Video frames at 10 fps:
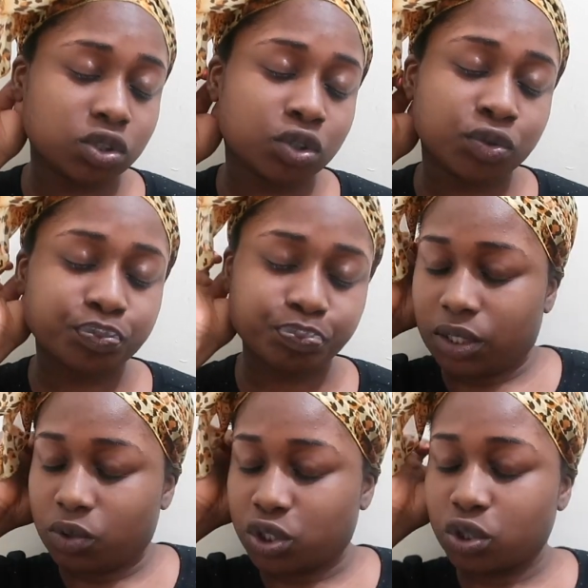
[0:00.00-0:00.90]
So
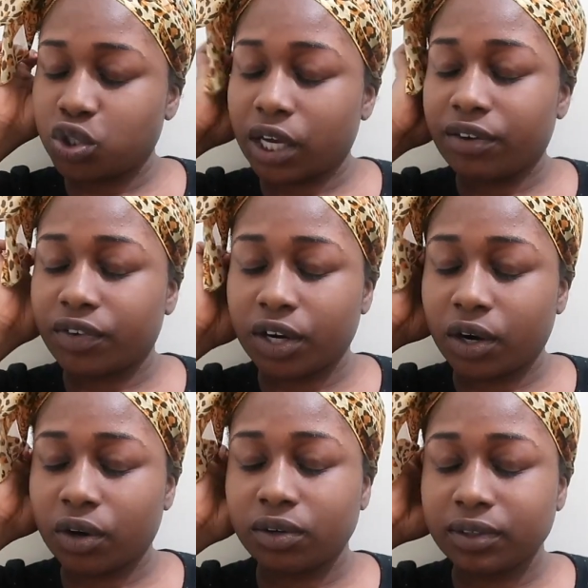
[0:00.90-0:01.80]
he was still trying to figure
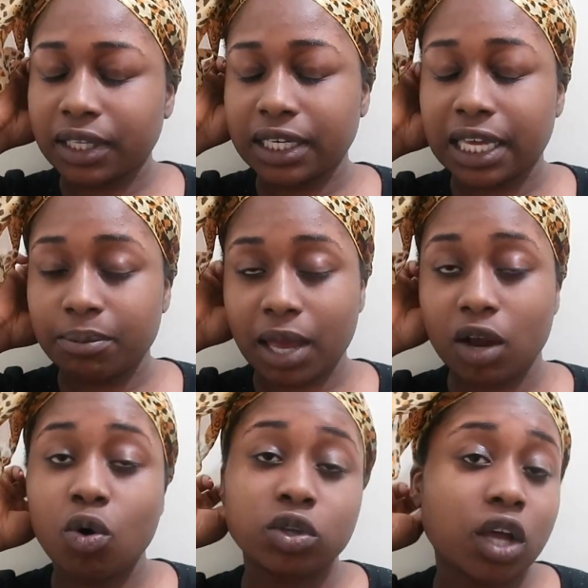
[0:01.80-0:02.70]
out. Then he came
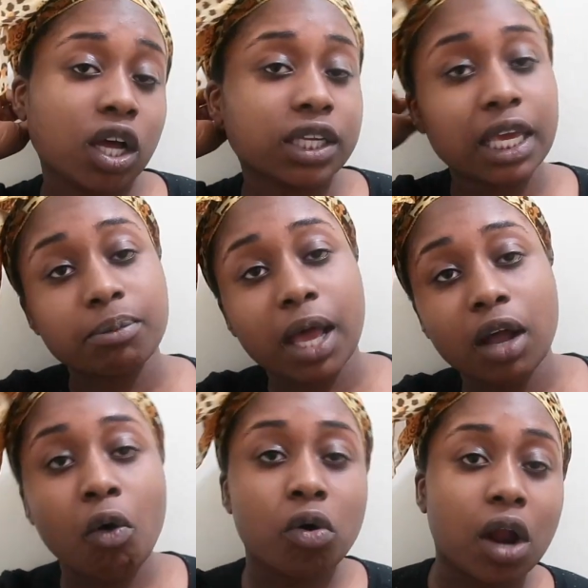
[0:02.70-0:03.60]
back, hold
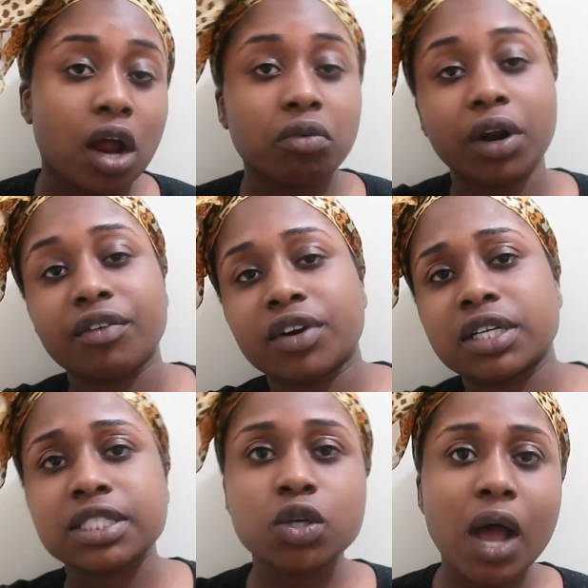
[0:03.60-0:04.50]
on, whatever.
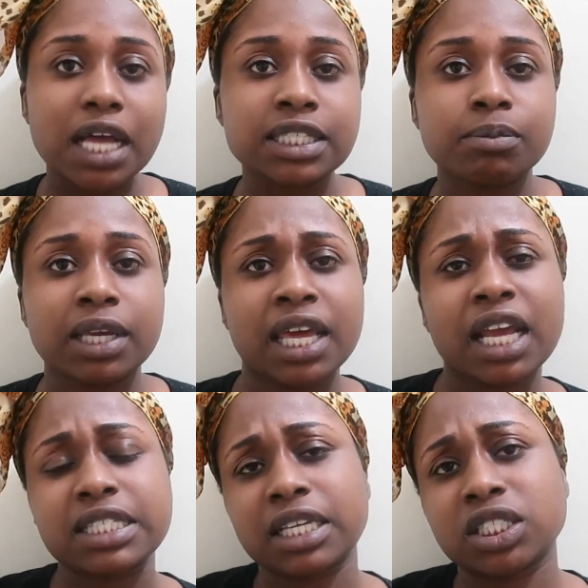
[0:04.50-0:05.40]
He's still asking me, can
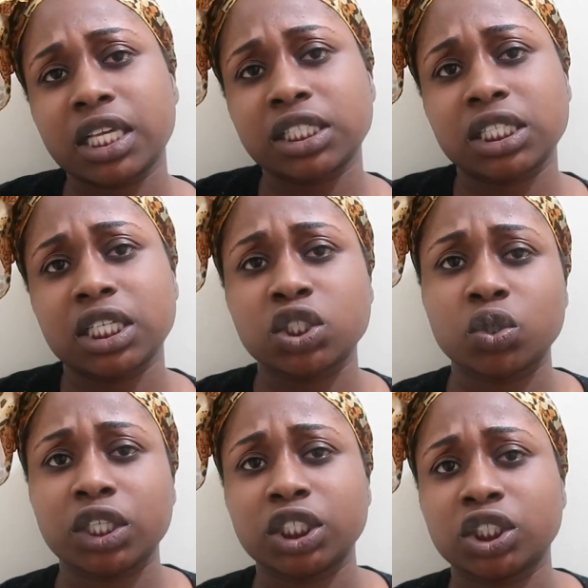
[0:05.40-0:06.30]
I send it to this
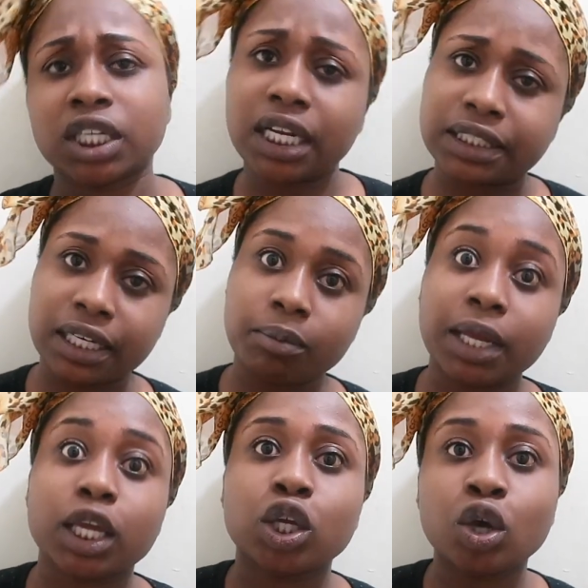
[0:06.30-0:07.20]
location? Can I send? I'm
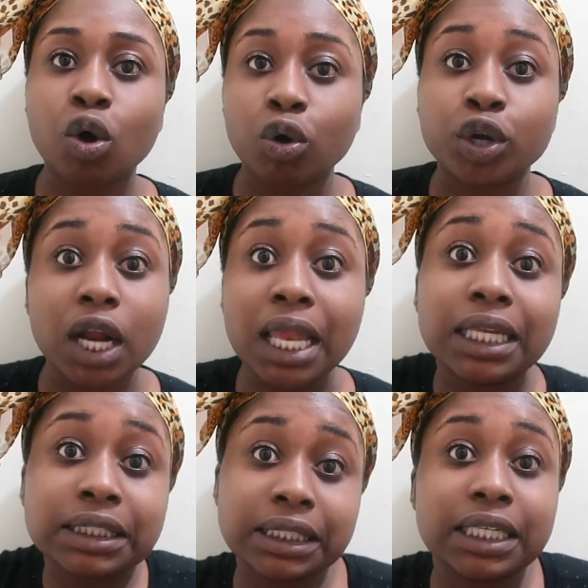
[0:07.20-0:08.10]
like, yo, you're not
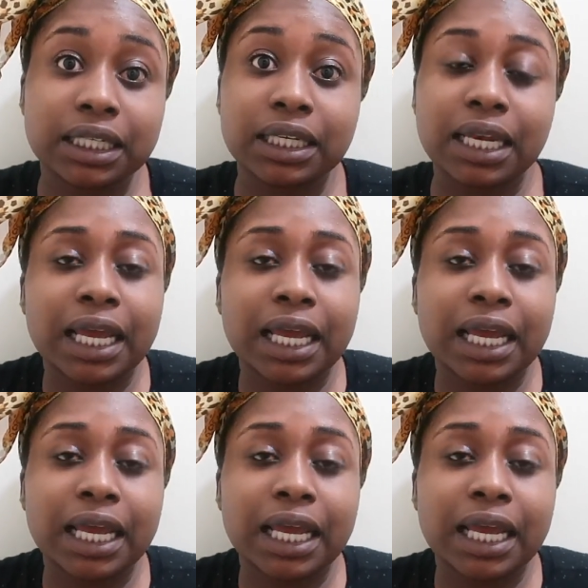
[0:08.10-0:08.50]
listening.